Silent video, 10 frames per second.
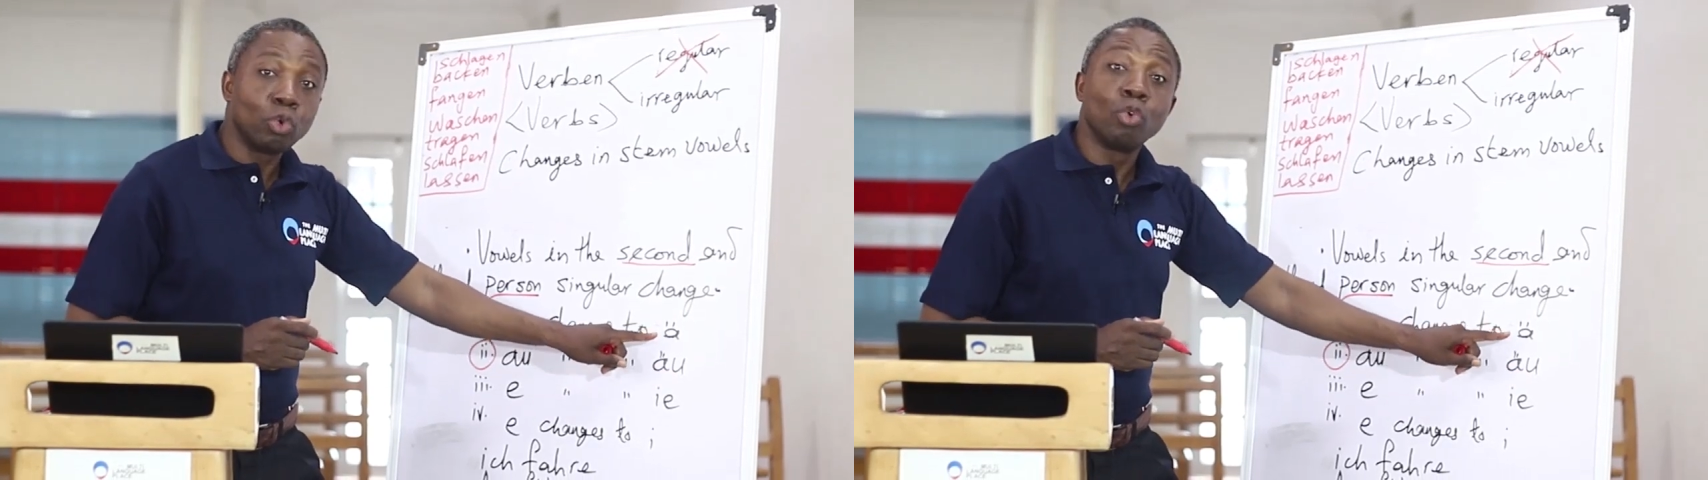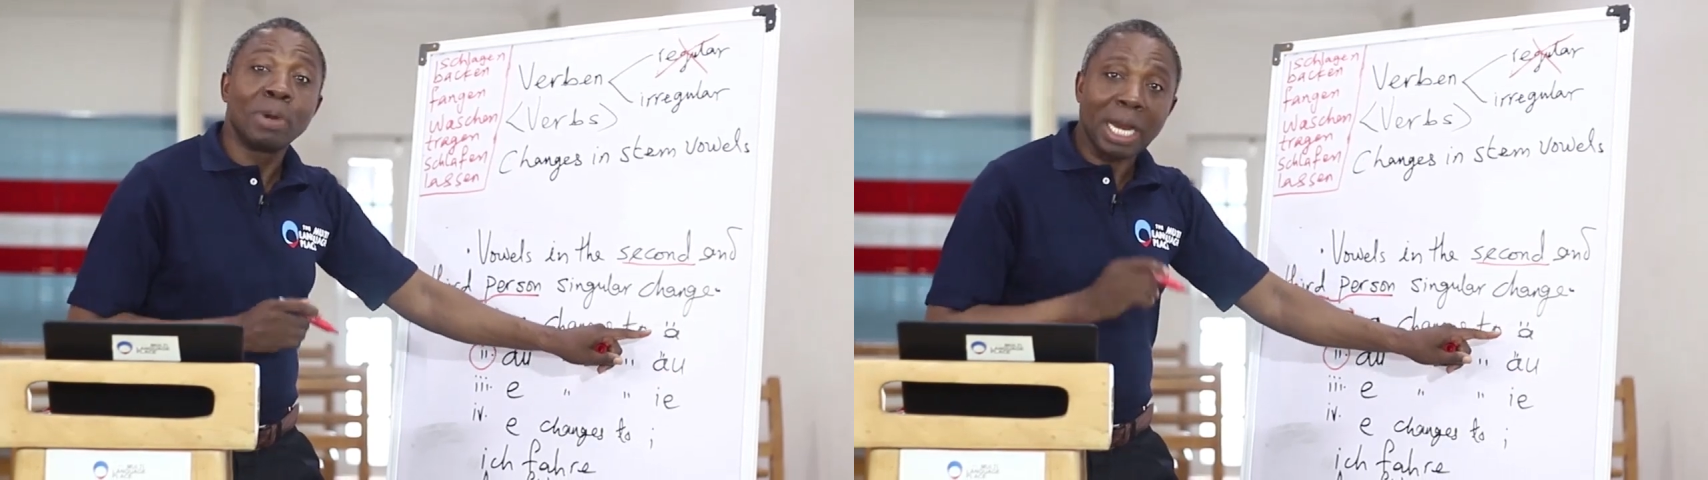
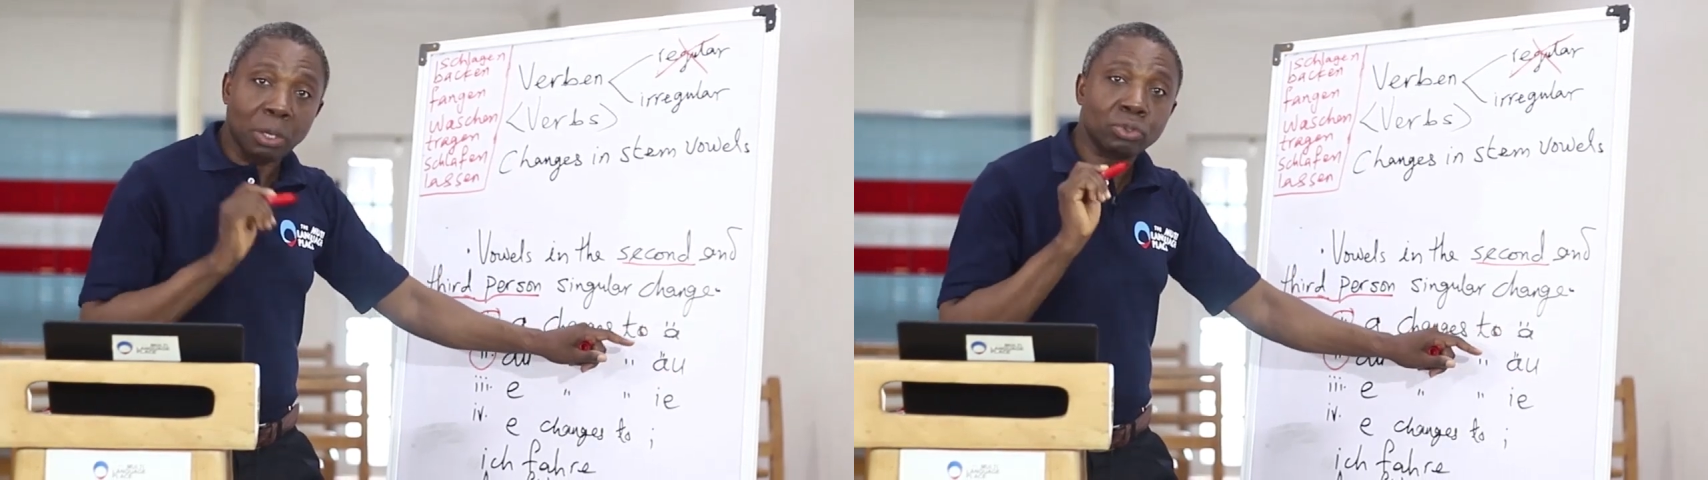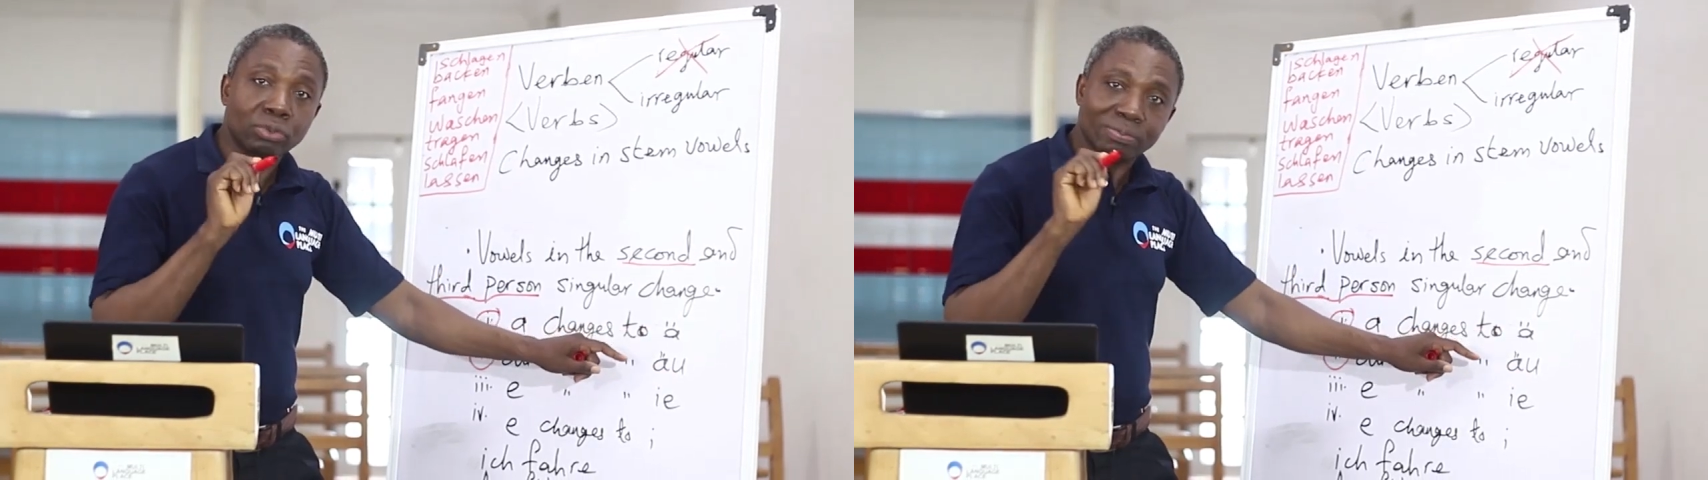
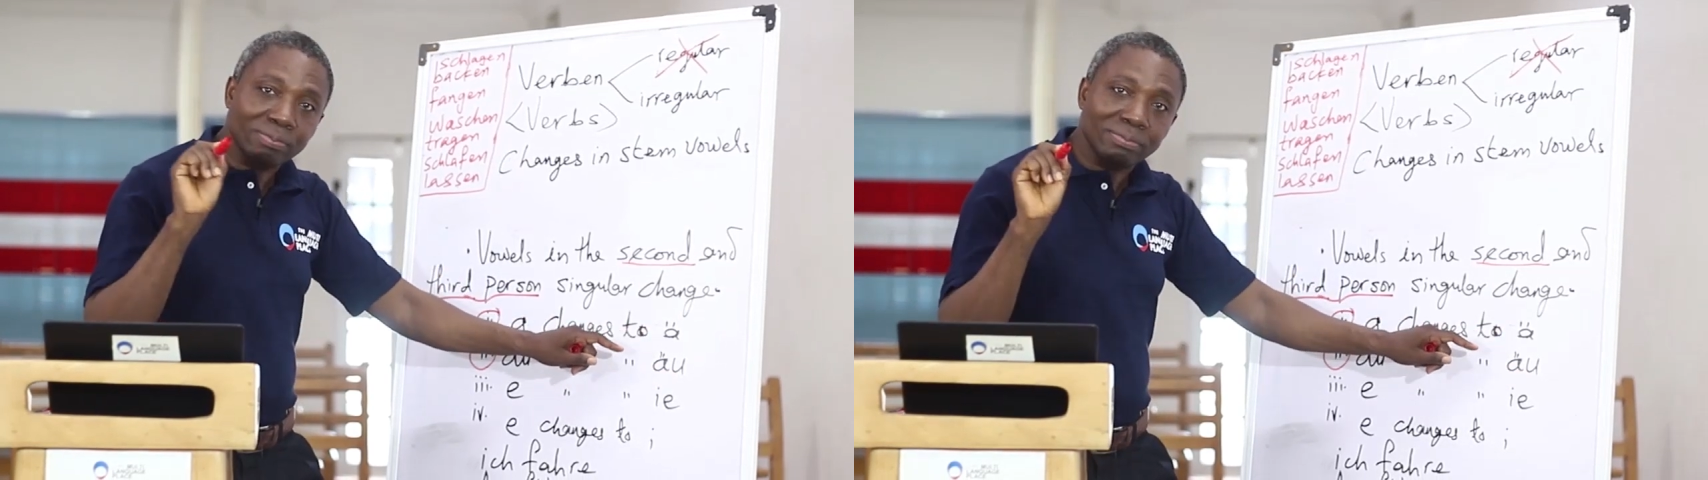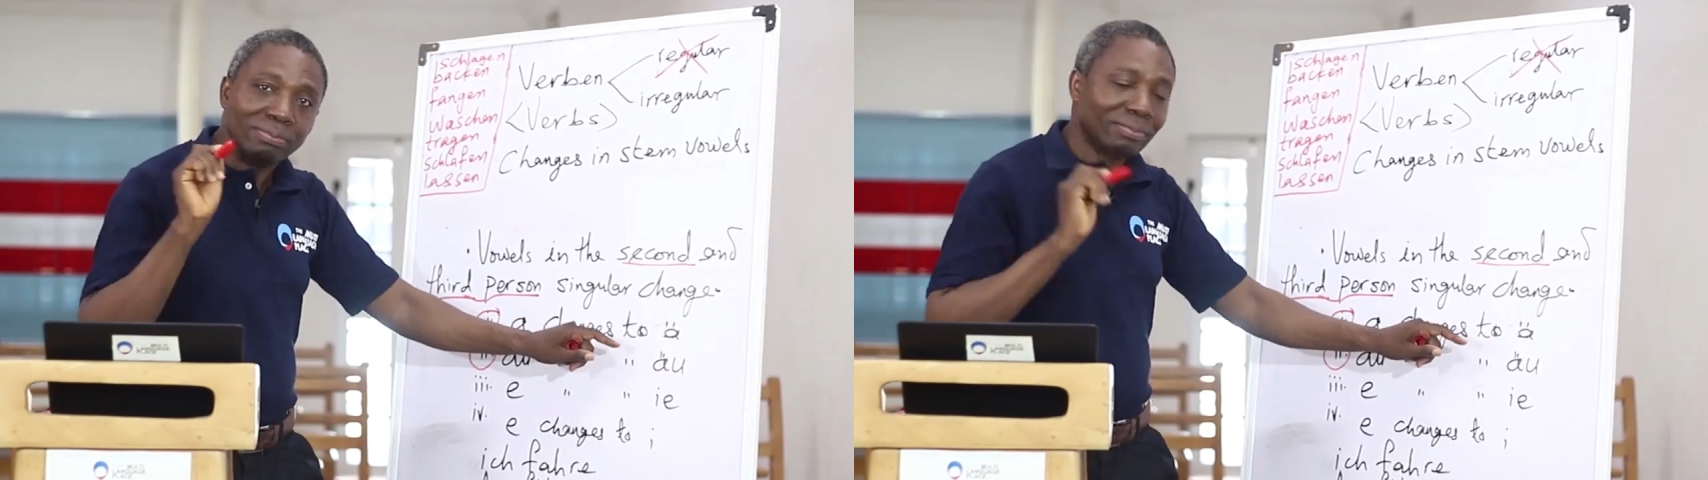umlaut
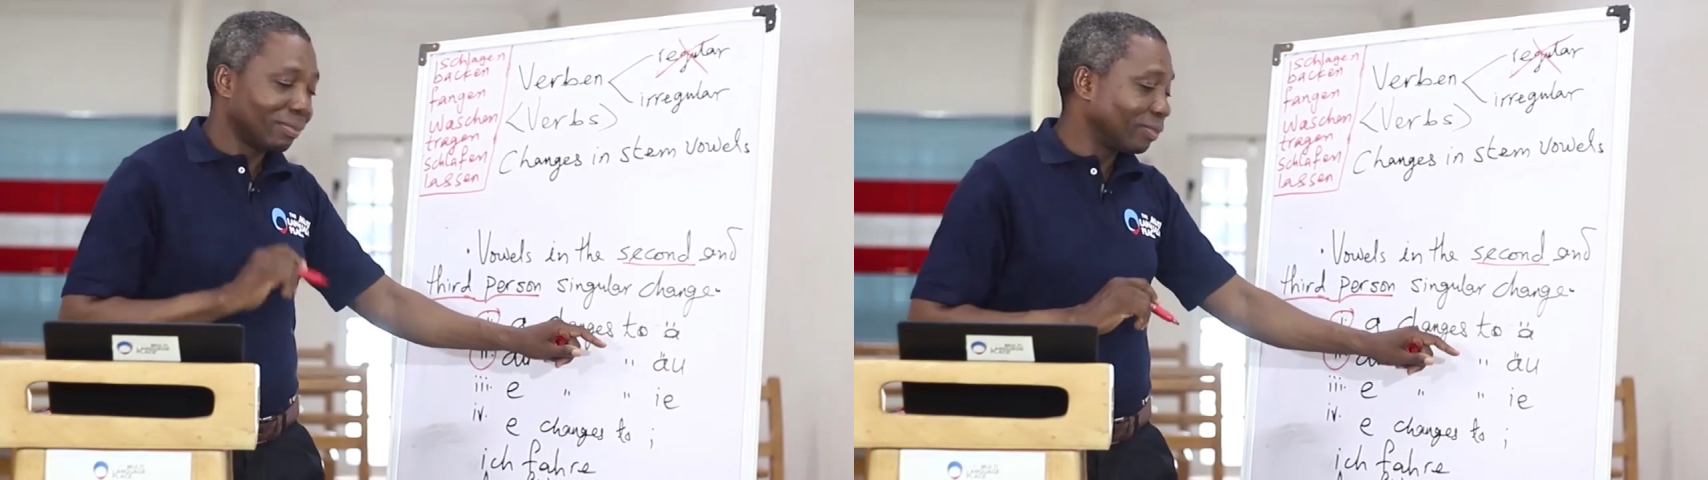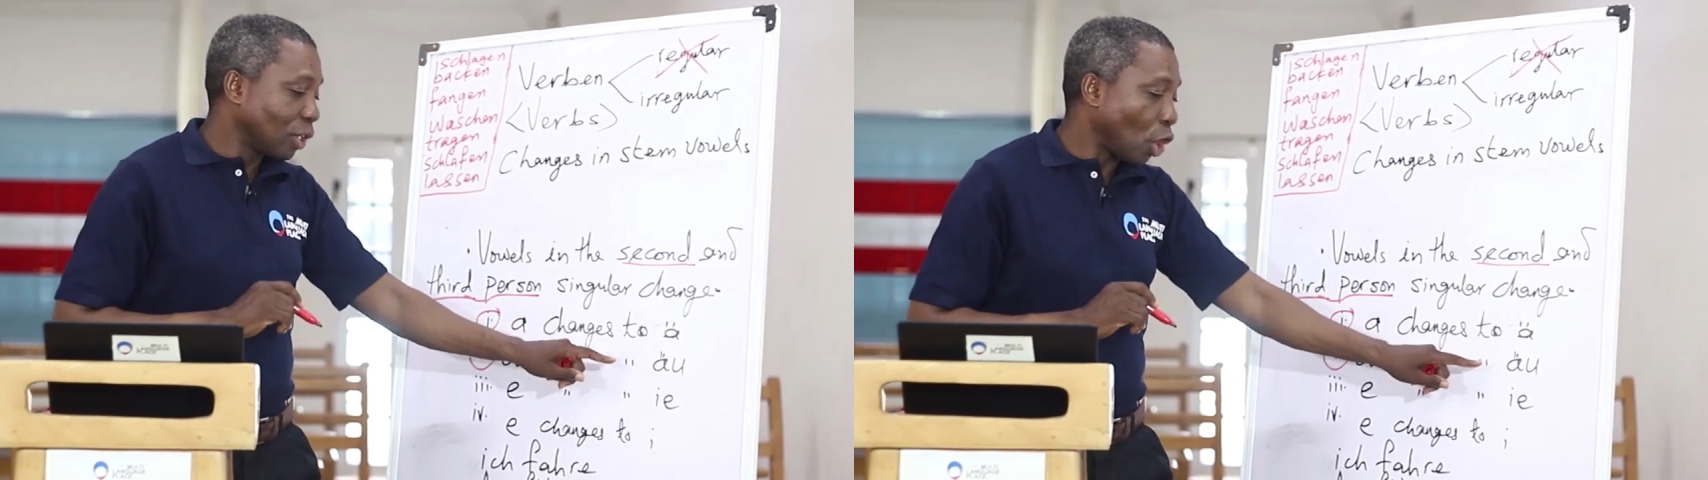
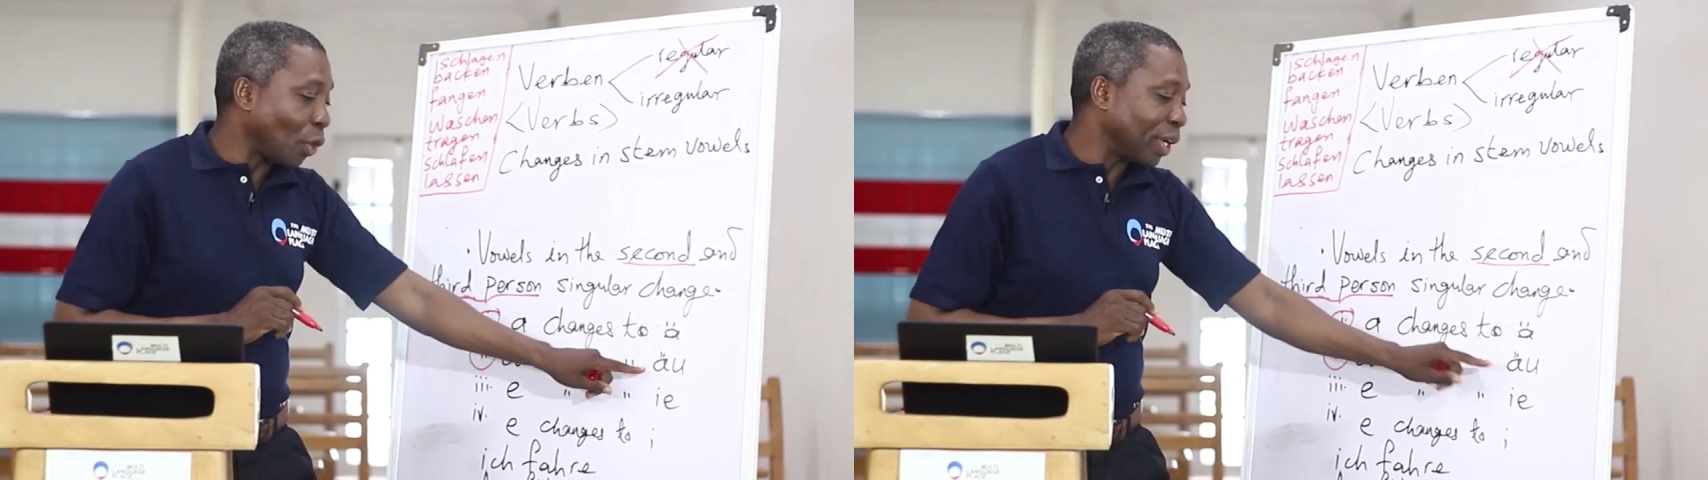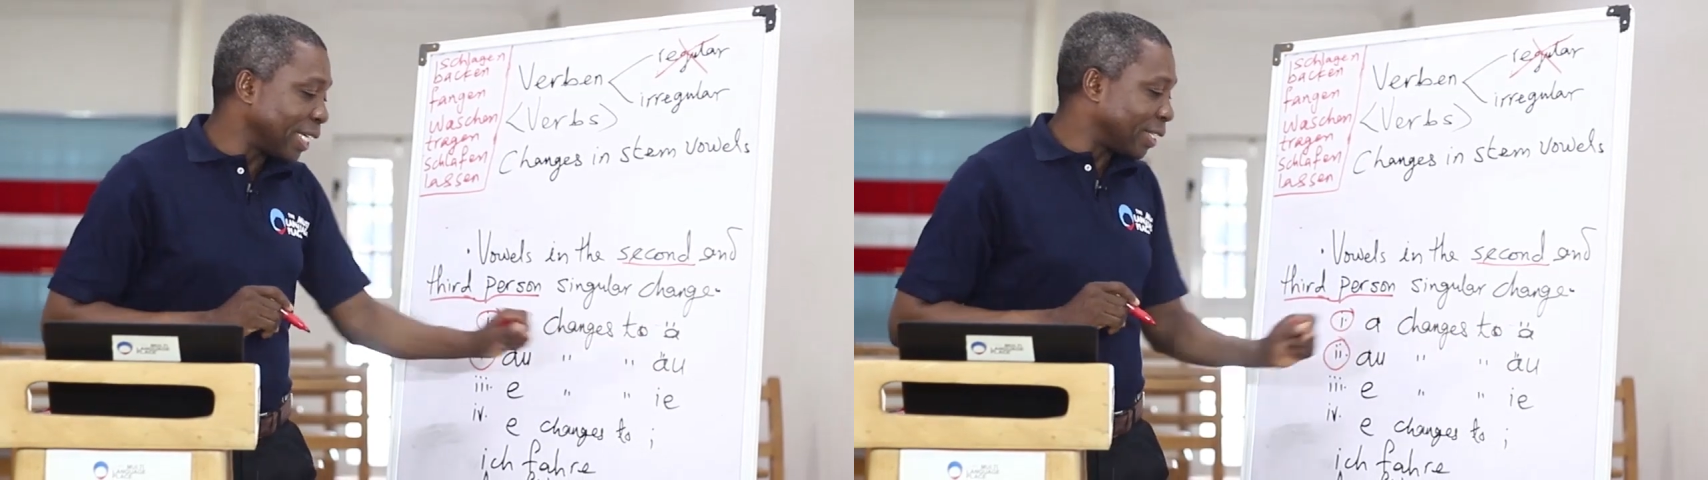
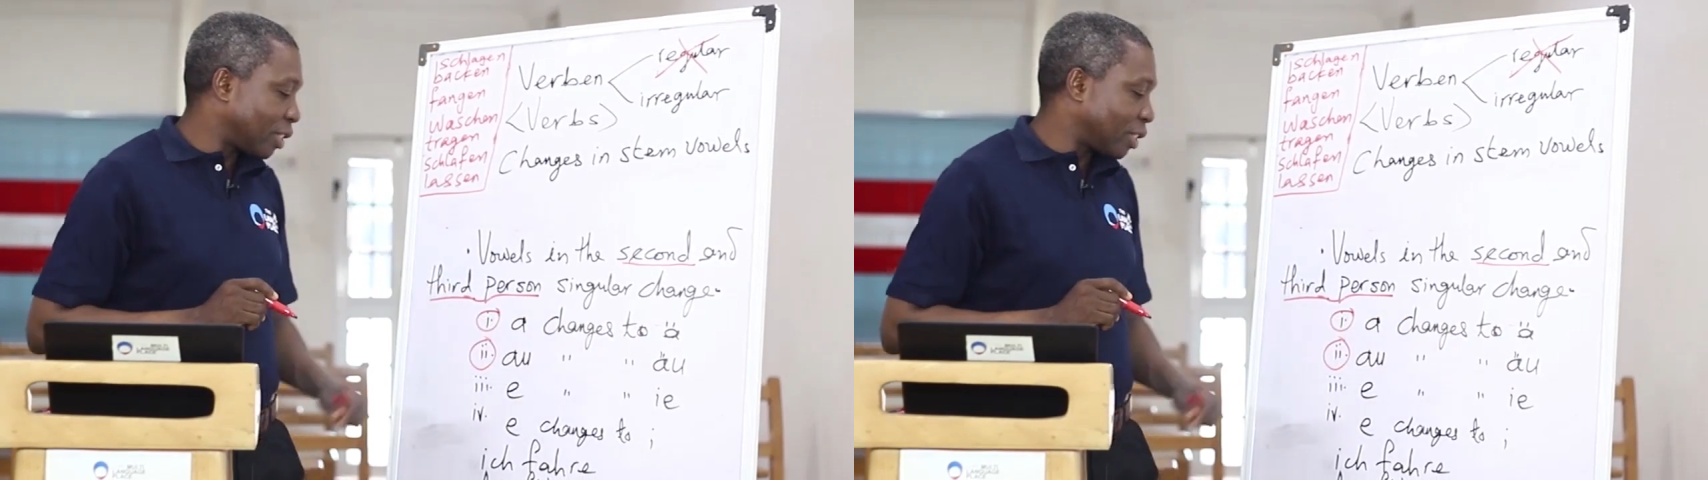on it.